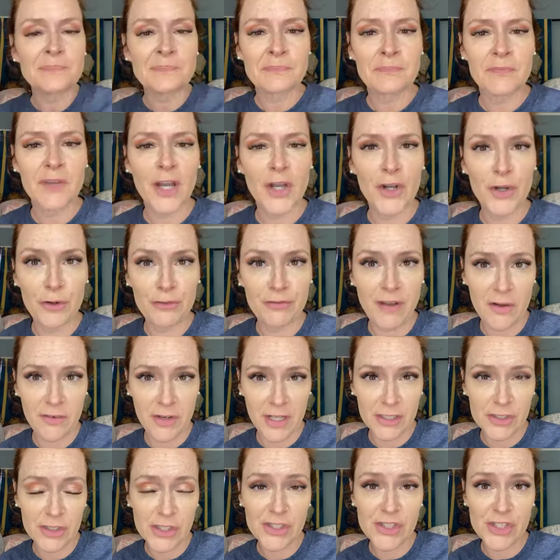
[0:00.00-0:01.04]
a new
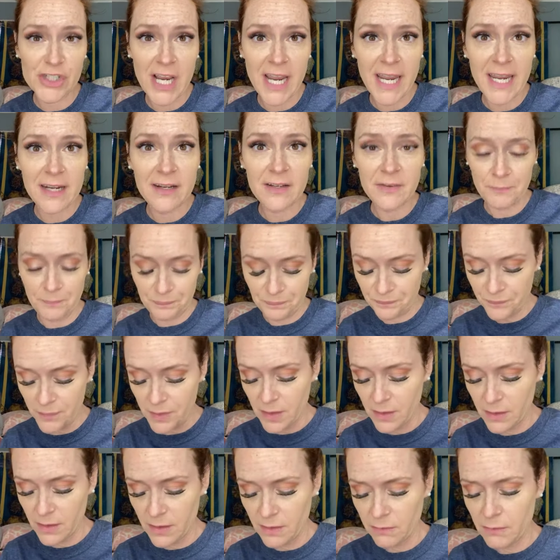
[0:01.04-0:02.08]
foundation shade.
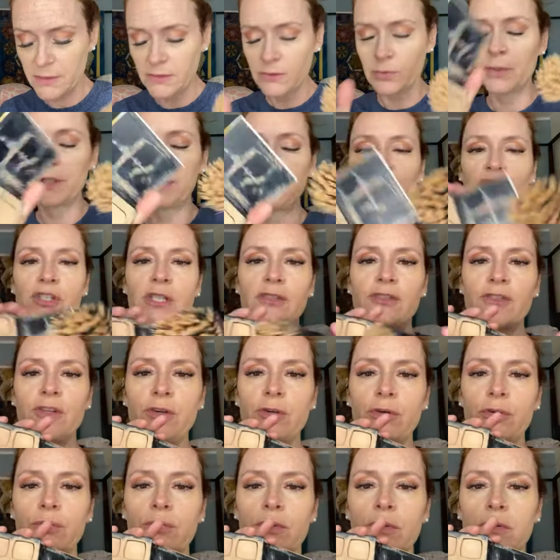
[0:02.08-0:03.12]
This one is
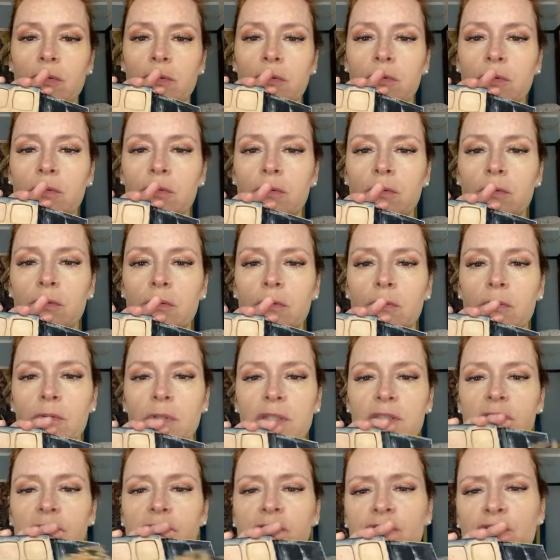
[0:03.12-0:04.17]
Shinto, is
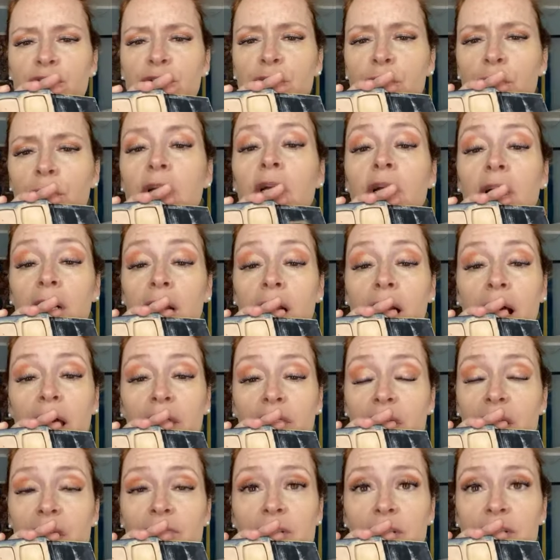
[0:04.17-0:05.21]
this two? I
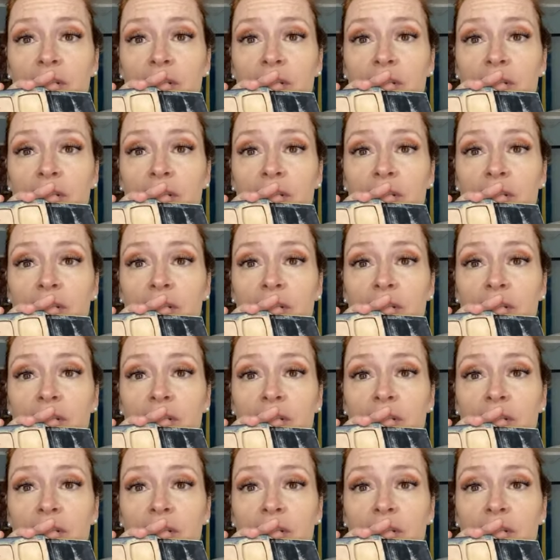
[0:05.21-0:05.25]
think this